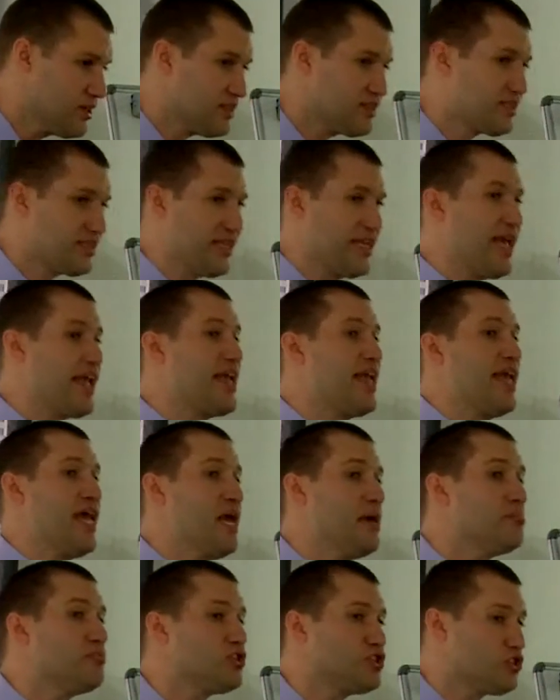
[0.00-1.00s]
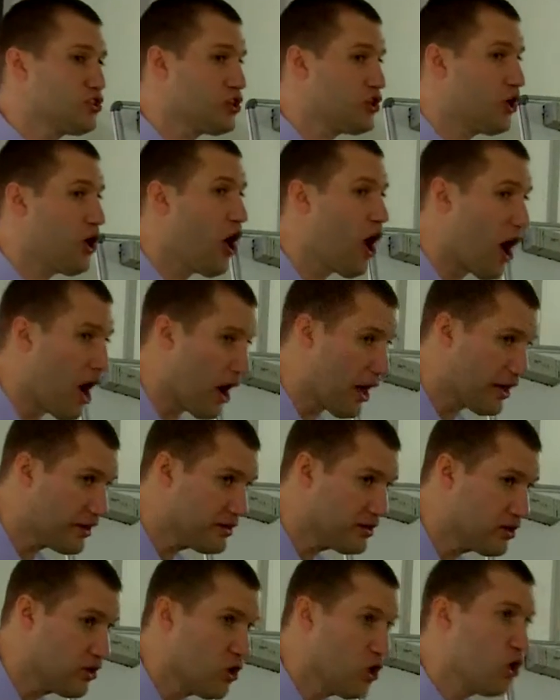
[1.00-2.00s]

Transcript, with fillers: singing hymns to God,